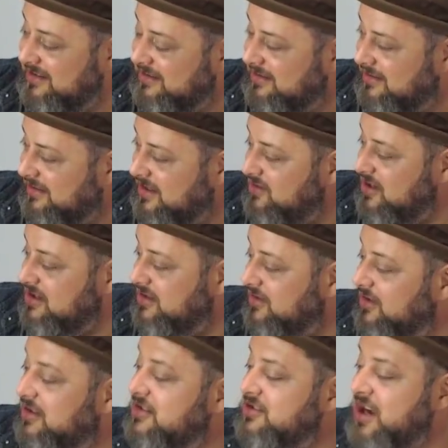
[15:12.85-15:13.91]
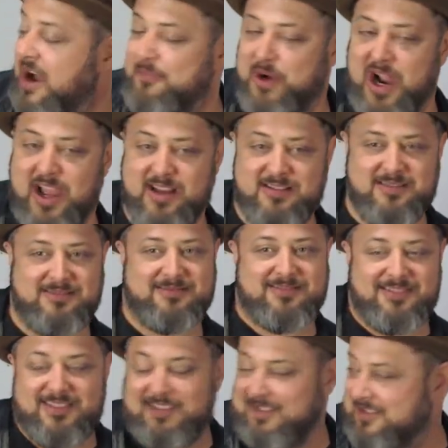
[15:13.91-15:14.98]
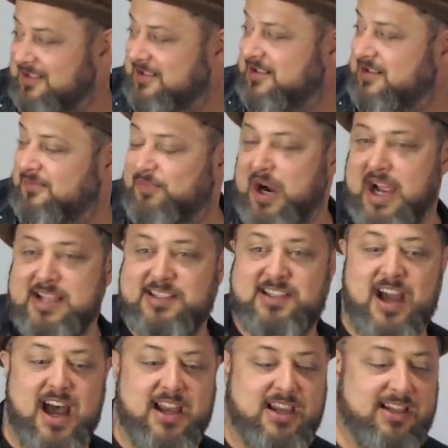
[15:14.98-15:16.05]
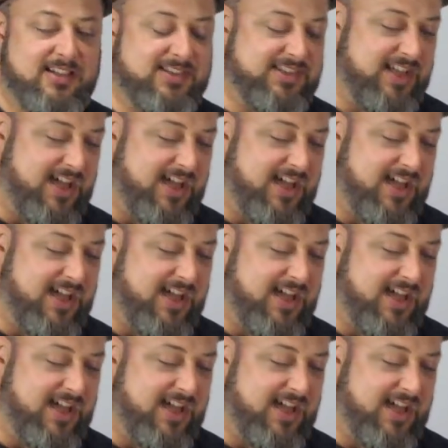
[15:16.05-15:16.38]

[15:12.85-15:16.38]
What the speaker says: You can do it. Good job, Brian. Brian's got his